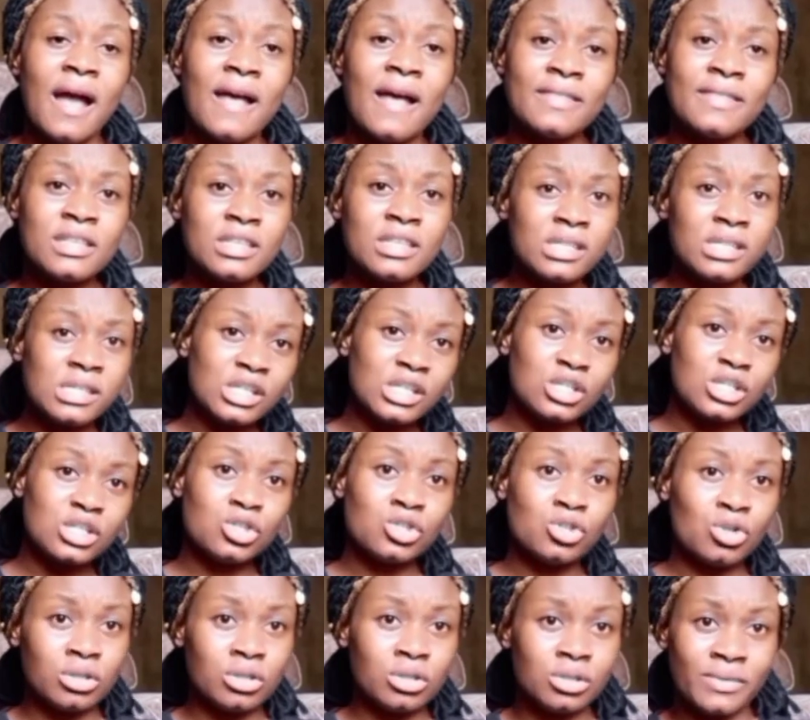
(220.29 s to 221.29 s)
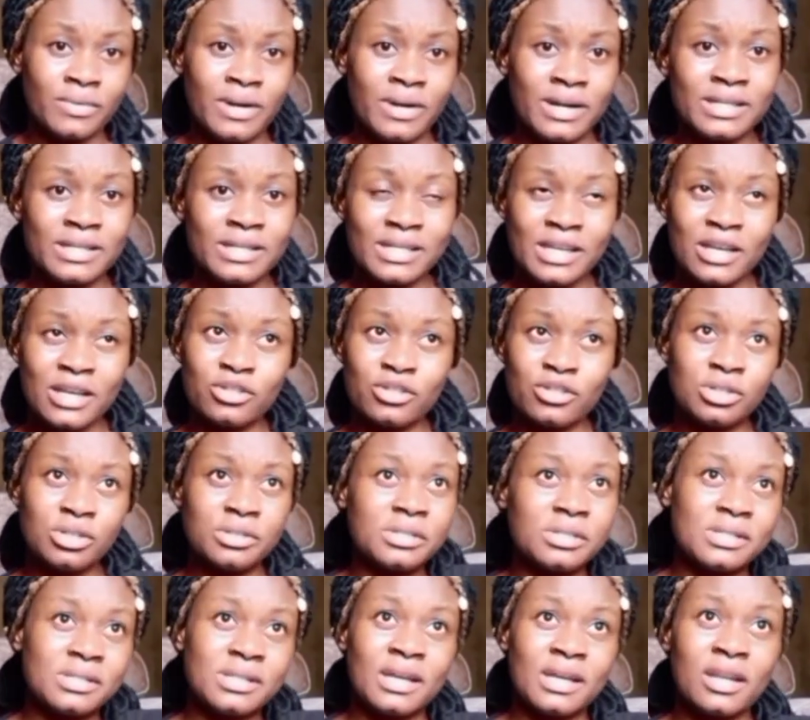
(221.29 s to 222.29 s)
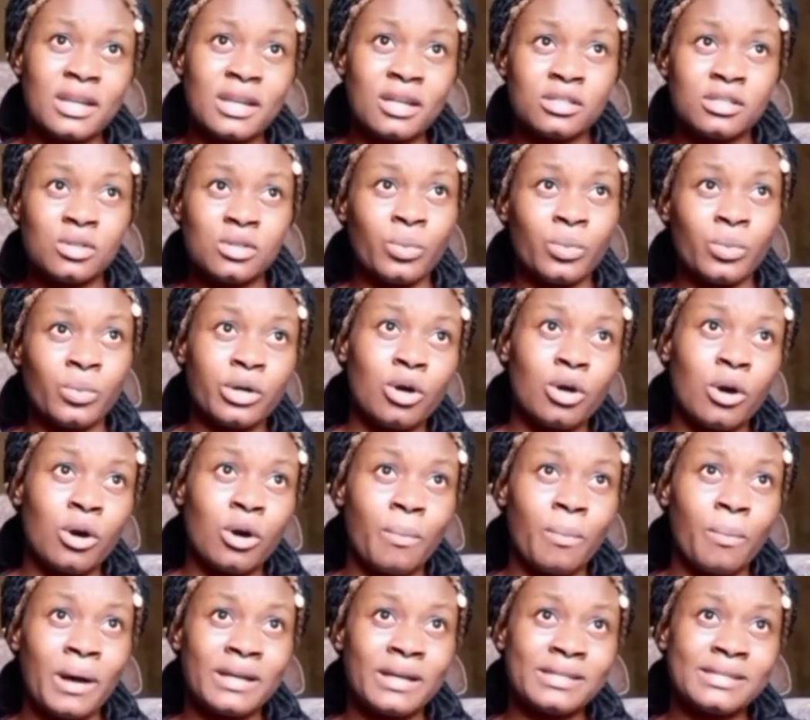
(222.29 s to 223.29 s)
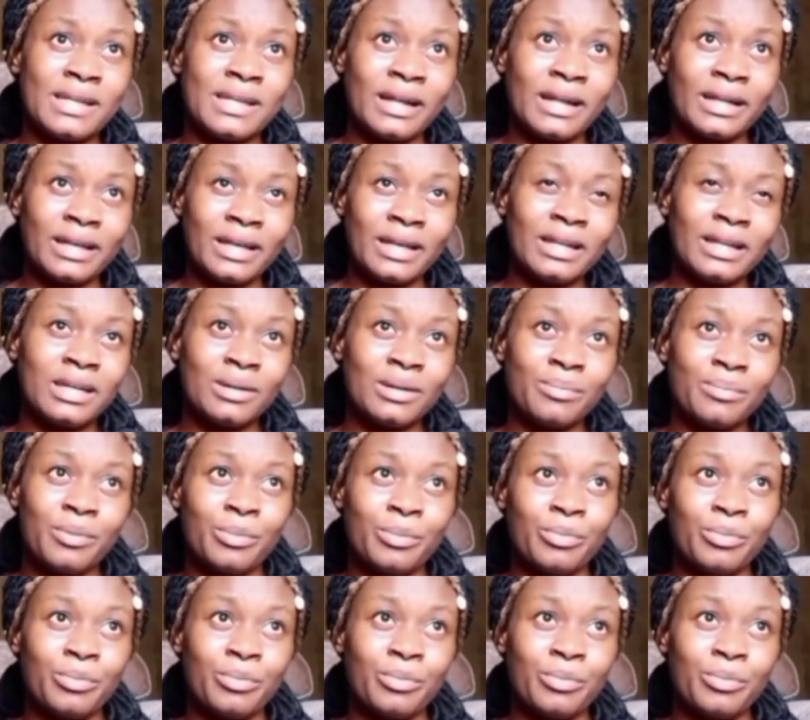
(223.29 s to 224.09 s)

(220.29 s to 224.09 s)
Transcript: And this idiot right here just decided to wake up and start killing